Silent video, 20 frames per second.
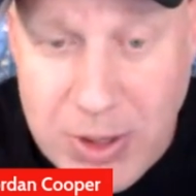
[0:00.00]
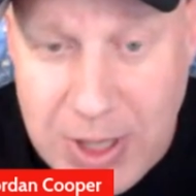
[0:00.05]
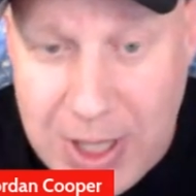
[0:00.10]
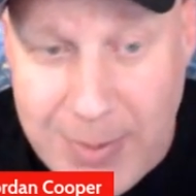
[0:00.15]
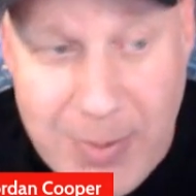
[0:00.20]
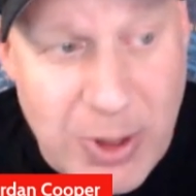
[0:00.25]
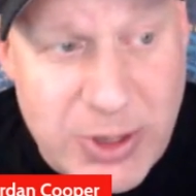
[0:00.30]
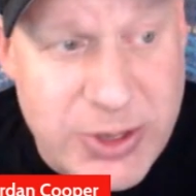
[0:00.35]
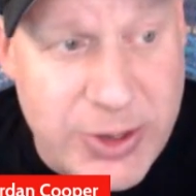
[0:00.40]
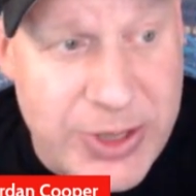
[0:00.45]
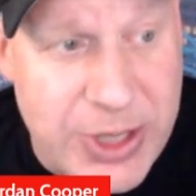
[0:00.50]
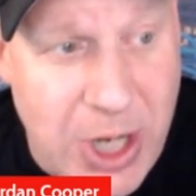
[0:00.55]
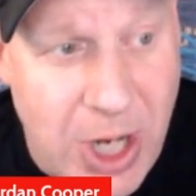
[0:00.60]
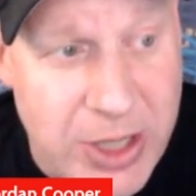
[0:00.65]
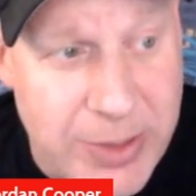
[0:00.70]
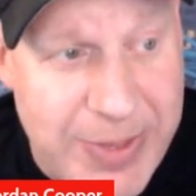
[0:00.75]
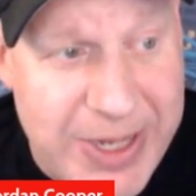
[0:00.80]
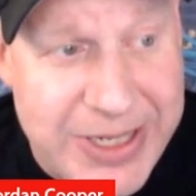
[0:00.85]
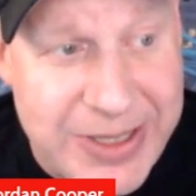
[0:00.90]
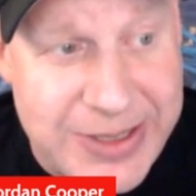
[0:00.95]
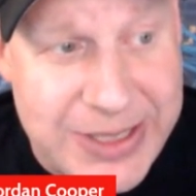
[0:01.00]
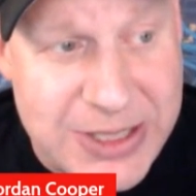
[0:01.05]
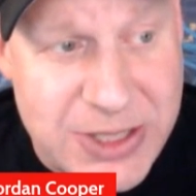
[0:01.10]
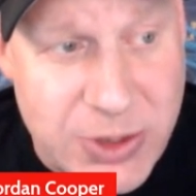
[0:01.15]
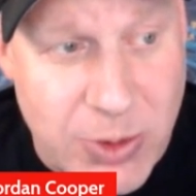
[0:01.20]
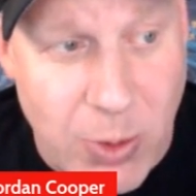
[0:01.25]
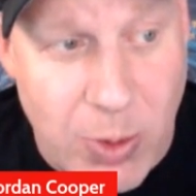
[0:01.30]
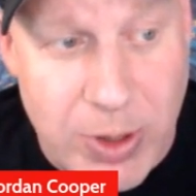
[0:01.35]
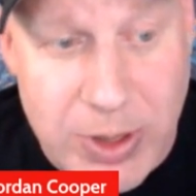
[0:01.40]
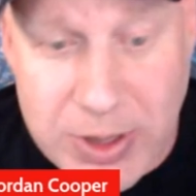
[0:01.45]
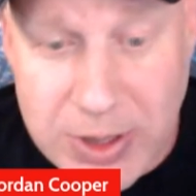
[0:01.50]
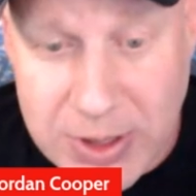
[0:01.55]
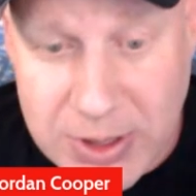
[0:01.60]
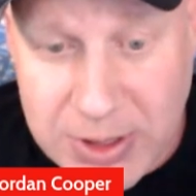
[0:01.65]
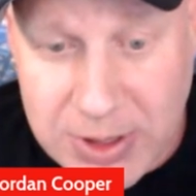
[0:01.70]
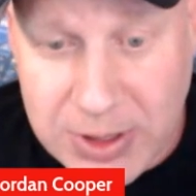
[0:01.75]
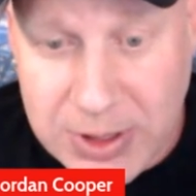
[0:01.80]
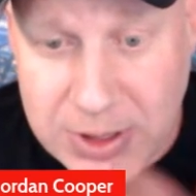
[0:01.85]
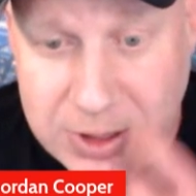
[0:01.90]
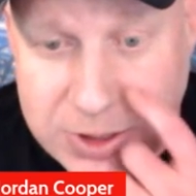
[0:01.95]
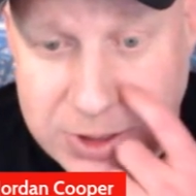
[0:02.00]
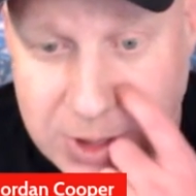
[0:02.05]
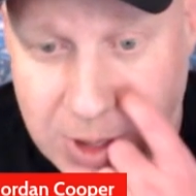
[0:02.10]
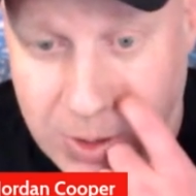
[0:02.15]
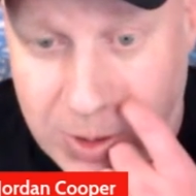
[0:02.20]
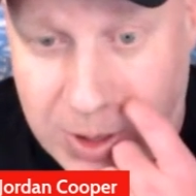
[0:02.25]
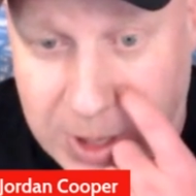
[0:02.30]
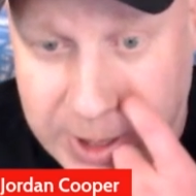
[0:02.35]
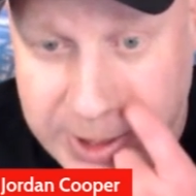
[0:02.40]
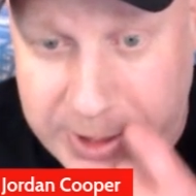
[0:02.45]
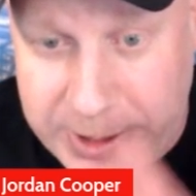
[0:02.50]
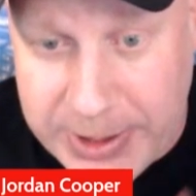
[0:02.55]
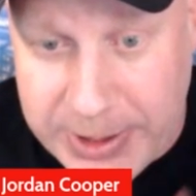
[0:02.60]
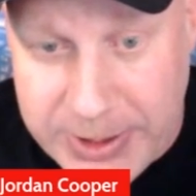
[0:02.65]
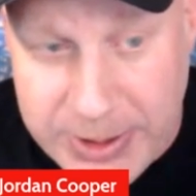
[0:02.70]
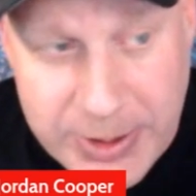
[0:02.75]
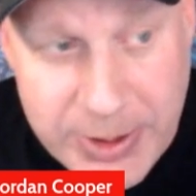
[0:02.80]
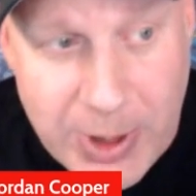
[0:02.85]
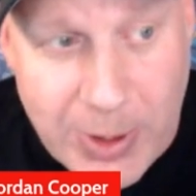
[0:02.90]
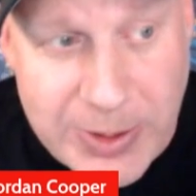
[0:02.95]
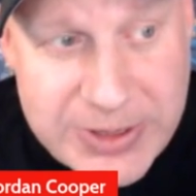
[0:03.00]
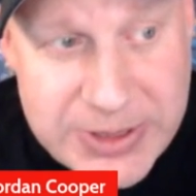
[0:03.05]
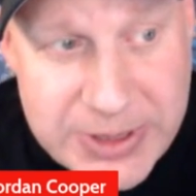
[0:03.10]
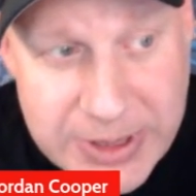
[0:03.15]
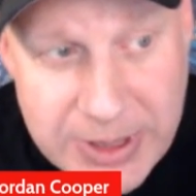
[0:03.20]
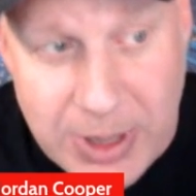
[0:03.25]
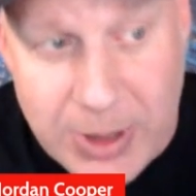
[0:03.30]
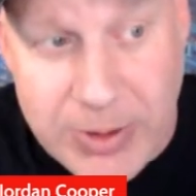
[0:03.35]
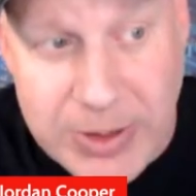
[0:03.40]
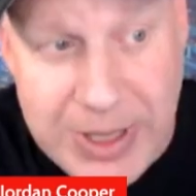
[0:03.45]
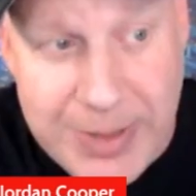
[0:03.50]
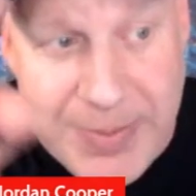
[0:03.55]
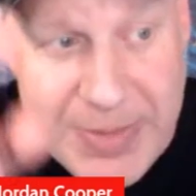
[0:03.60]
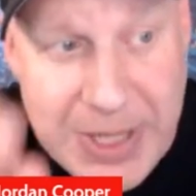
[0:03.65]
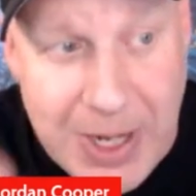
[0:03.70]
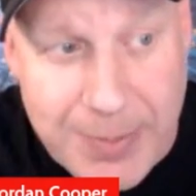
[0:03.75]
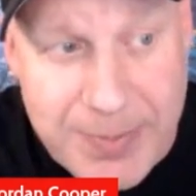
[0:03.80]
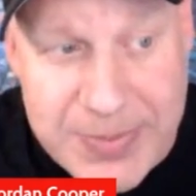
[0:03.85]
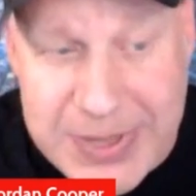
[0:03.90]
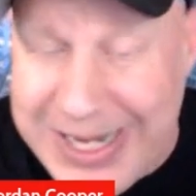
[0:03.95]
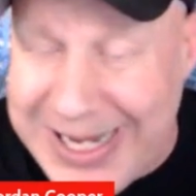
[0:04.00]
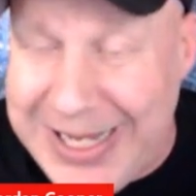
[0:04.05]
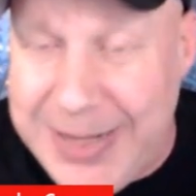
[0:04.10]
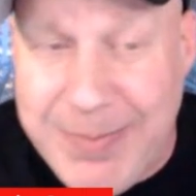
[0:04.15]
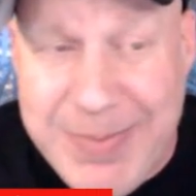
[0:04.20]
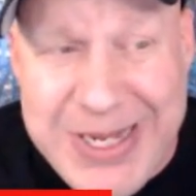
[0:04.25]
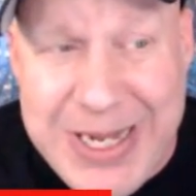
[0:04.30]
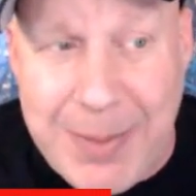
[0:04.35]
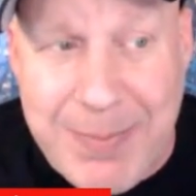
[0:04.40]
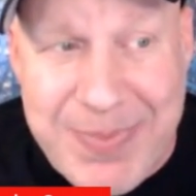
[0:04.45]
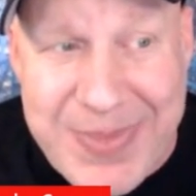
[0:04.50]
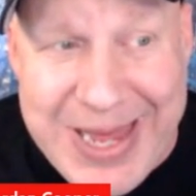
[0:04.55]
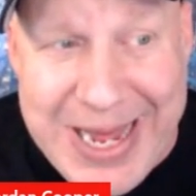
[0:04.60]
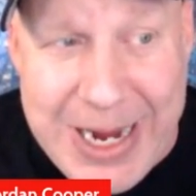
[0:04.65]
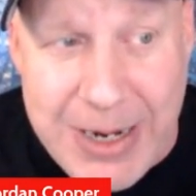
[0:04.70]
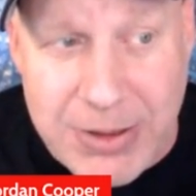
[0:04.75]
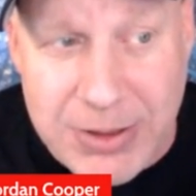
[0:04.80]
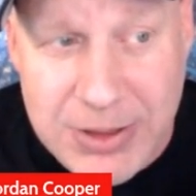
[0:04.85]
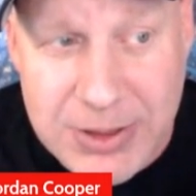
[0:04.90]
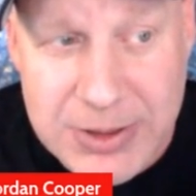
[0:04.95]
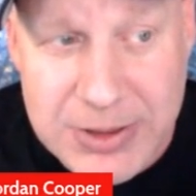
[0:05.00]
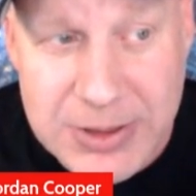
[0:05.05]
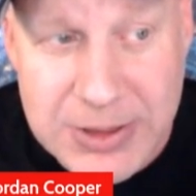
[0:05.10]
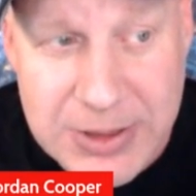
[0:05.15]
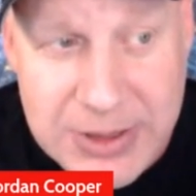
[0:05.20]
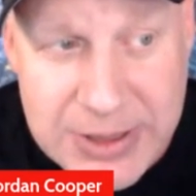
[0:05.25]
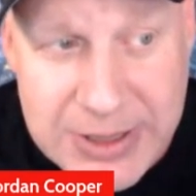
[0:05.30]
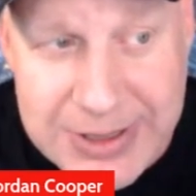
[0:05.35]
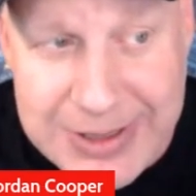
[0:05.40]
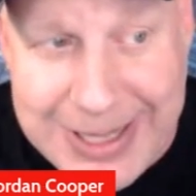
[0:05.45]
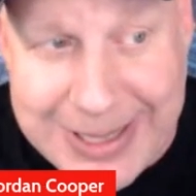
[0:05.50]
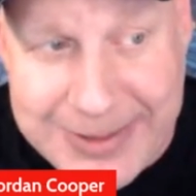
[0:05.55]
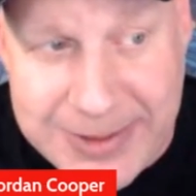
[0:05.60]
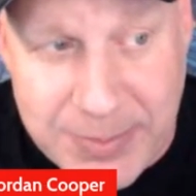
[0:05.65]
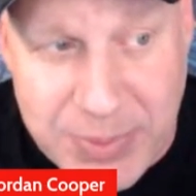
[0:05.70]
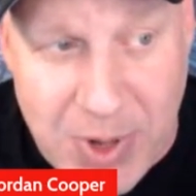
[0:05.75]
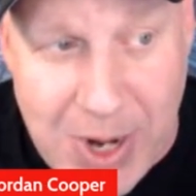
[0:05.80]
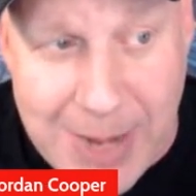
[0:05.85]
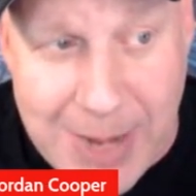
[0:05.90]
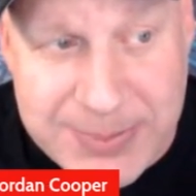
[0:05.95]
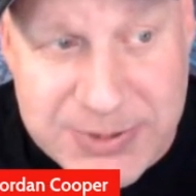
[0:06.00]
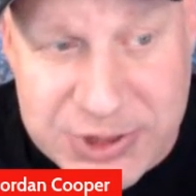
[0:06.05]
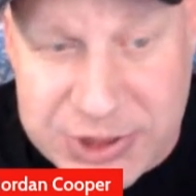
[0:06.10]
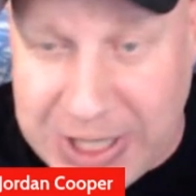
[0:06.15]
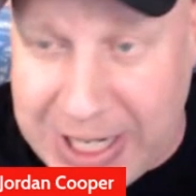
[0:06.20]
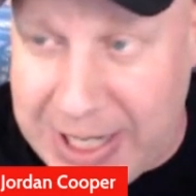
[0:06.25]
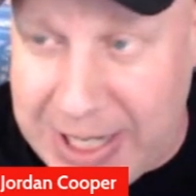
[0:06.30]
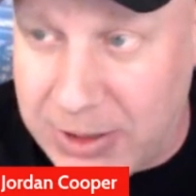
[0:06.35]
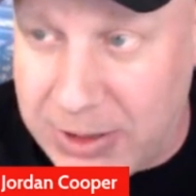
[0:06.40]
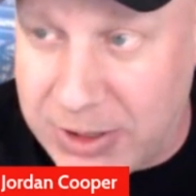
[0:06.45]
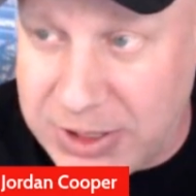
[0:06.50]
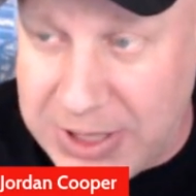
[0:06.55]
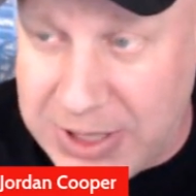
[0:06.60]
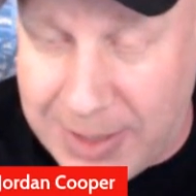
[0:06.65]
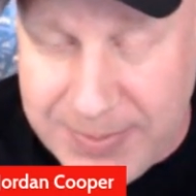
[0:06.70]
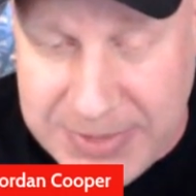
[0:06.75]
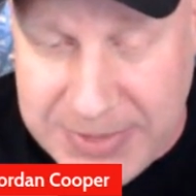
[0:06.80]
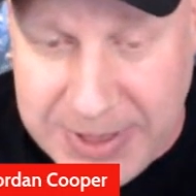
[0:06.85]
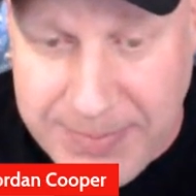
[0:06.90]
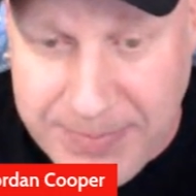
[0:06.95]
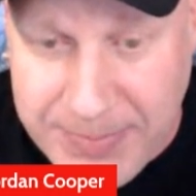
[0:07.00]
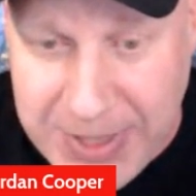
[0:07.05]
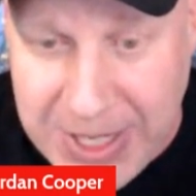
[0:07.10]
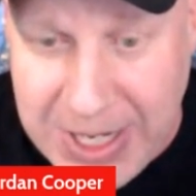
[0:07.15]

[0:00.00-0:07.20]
I'm also in the Unabated Discord, so you could always hit me up there in like the props channel or something.